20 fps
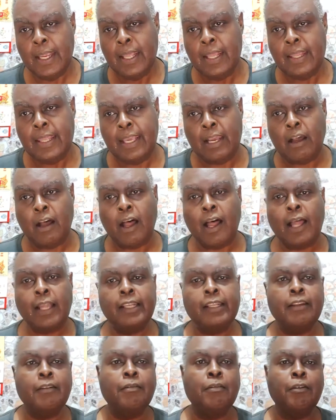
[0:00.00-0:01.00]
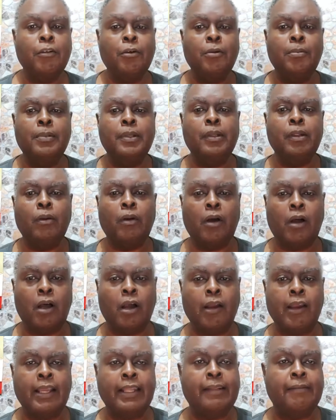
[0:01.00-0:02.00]
The cost of rooms
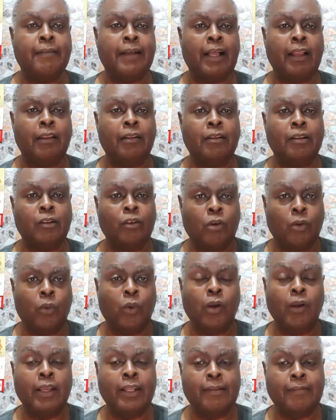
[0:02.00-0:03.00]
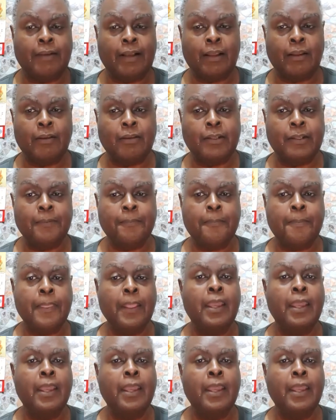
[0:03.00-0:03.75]
are as follows, or were as follows.